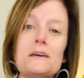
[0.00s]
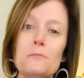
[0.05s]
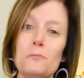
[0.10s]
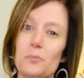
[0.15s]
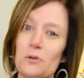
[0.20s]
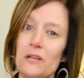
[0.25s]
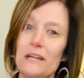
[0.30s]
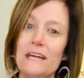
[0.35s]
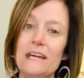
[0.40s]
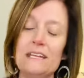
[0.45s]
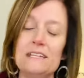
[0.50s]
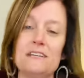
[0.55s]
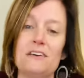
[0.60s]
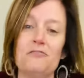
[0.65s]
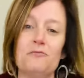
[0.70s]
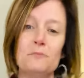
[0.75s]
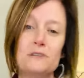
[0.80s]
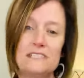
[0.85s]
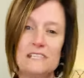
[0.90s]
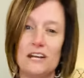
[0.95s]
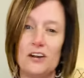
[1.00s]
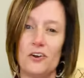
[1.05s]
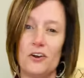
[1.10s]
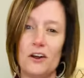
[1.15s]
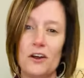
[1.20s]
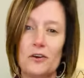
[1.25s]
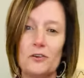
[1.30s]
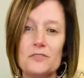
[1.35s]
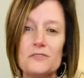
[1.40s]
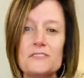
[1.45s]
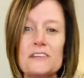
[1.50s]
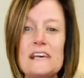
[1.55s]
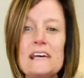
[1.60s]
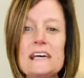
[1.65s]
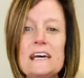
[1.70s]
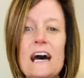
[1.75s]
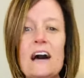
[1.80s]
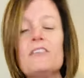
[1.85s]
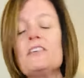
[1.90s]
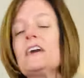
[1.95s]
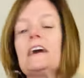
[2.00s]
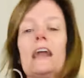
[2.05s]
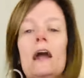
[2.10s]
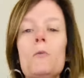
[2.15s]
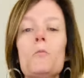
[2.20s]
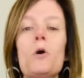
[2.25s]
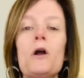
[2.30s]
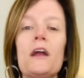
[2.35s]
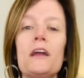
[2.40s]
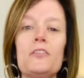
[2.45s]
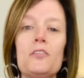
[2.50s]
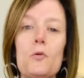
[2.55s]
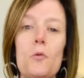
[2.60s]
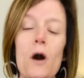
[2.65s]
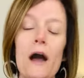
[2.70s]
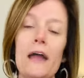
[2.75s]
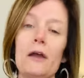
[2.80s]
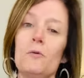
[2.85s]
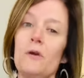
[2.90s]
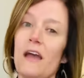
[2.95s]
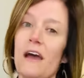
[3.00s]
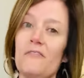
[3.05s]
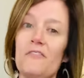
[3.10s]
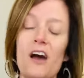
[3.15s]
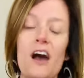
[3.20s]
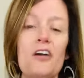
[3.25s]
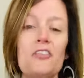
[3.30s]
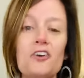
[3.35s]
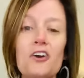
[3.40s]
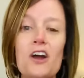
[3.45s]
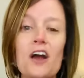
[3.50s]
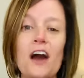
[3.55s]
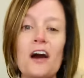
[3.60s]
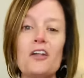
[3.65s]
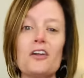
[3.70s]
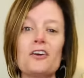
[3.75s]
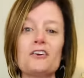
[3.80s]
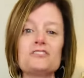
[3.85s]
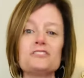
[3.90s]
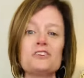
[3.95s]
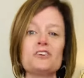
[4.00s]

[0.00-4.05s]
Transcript: blend of materials. Again, I'm wearing the white. We have other colors. The